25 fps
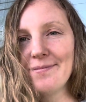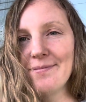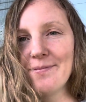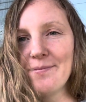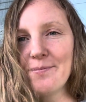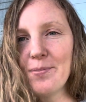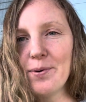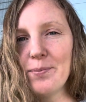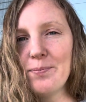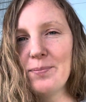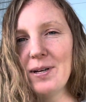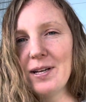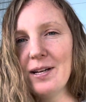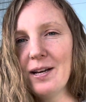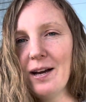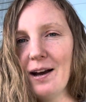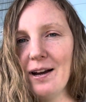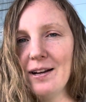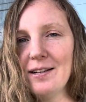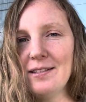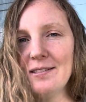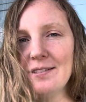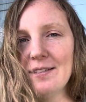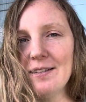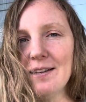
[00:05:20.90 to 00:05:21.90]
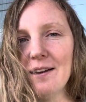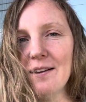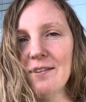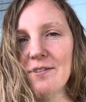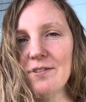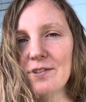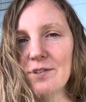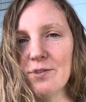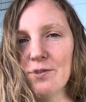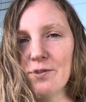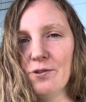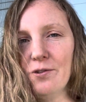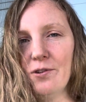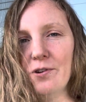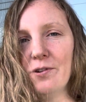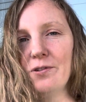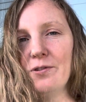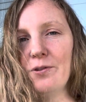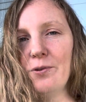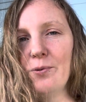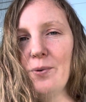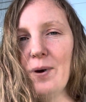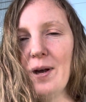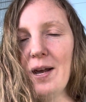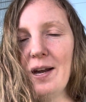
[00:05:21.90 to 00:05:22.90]
But be kind to others along
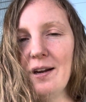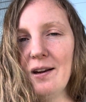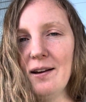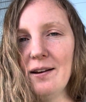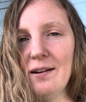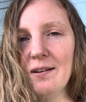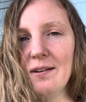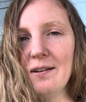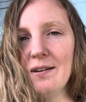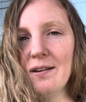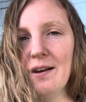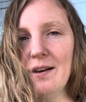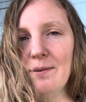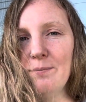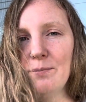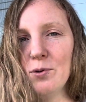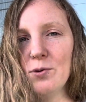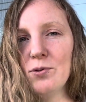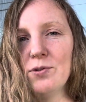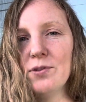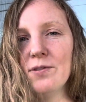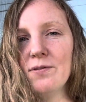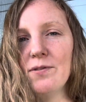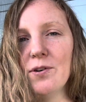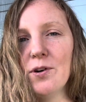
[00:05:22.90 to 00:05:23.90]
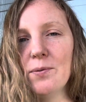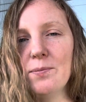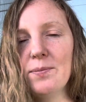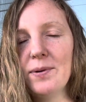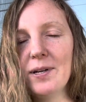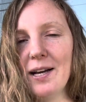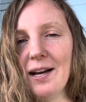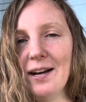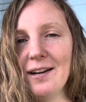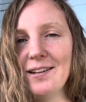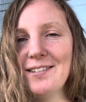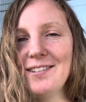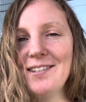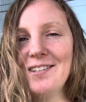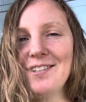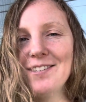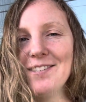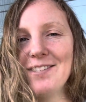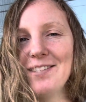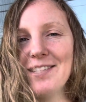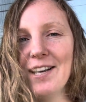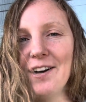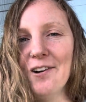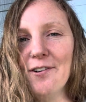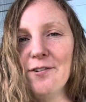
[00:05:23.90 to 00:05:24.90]
the way. And most of all, be kind to
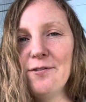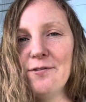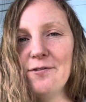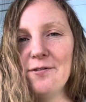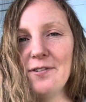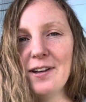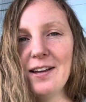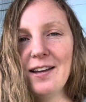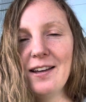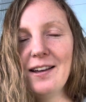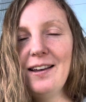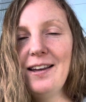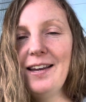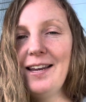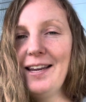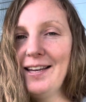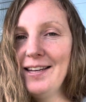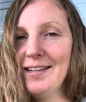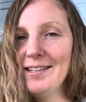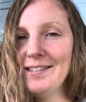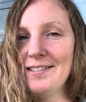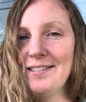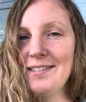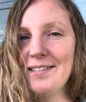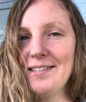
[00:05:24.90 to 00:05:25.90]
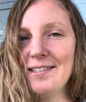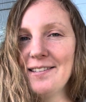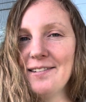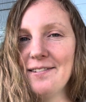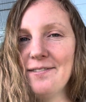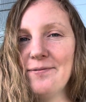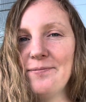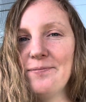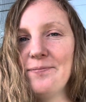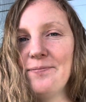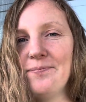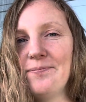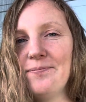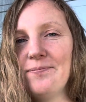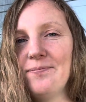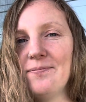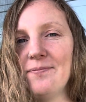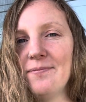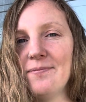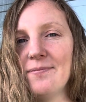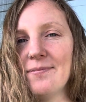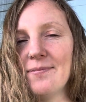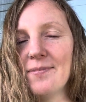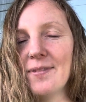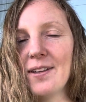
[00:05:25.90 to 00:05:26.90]
yourself. And
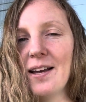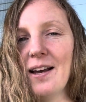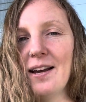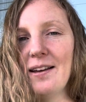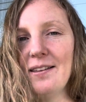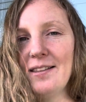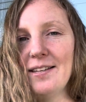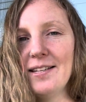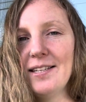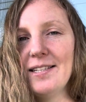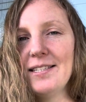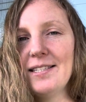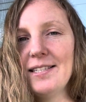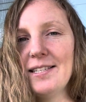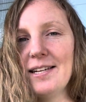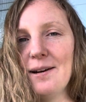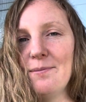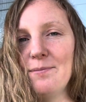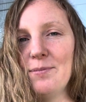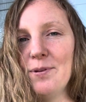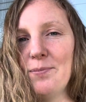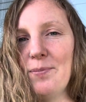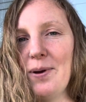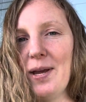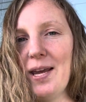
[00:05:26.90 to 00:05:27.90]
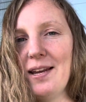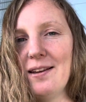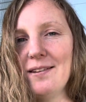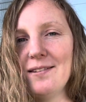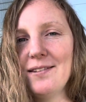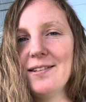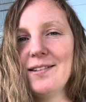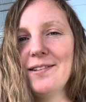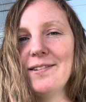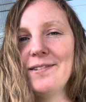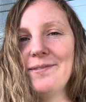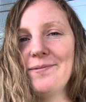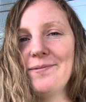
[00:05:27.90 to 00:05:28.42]
I think it's time to paint.